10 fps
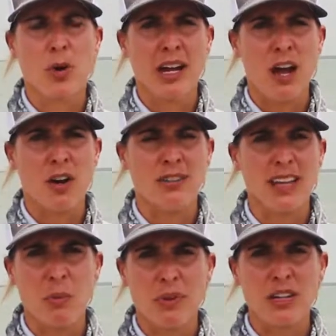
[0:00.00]
putting out our
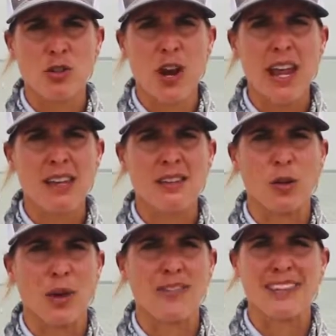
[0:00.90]
sampling trays.
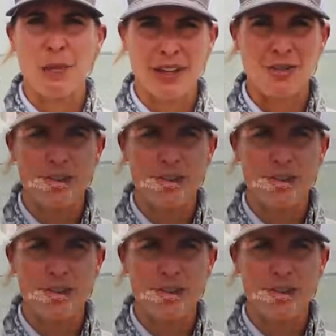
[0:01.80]
So we have sampling